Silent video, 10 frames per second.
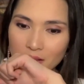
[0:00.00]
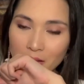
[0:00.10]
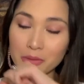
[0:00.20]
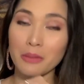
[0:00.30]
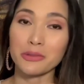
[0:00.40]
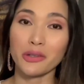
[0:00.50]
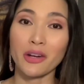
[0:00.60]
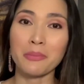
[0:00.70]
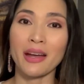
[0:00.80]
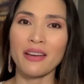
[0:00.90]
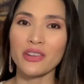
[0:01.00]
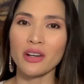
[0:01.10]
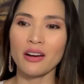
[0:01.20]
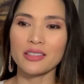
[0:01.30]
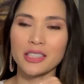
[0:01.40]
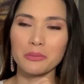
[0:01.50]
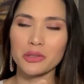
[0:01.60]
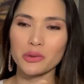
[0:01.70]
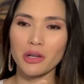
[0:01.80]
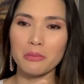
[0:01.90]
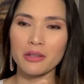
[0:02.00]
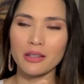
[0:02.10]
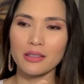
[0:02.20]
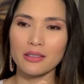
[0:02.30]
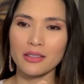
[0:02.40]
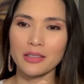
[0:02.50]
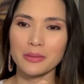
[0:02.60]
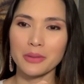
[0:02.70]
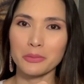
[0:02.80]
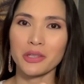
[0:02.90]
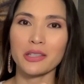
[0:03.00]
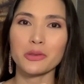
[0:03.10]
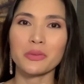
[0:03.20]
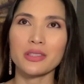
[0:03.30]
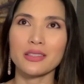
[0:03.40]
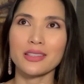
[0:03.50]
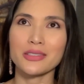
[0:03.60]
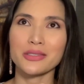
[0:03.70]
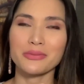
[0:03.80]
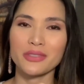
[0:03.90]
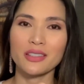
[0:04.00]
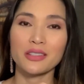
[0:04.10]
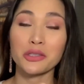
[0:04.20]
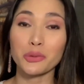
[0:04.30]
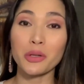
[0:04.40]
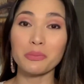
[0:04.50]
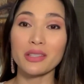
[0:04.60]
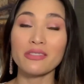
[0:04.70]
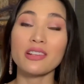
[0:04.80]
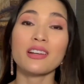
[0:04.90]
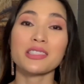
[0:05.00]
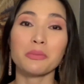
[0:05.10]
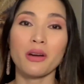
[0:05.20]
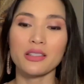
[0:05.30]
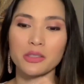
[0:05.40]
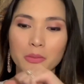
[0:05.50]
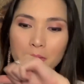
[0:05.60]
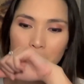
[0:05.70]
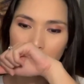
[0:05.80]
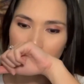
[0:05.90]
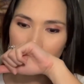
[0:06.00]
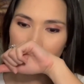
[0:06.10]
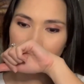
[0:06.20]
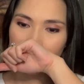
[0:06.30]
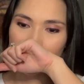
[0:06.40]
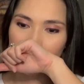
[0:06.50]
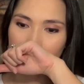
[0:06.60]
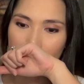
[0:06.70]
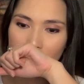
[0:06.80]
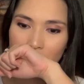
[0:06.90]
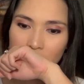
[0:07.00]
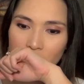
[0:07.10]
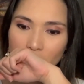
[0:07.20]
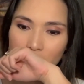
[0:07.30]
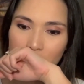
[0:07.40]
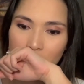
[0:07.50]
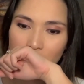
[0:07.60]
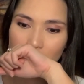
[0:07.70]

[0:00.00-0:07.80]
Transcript: I'm sorry, I'm having a hard time describing it. I'm trying to be as descriptive as possible, but it's just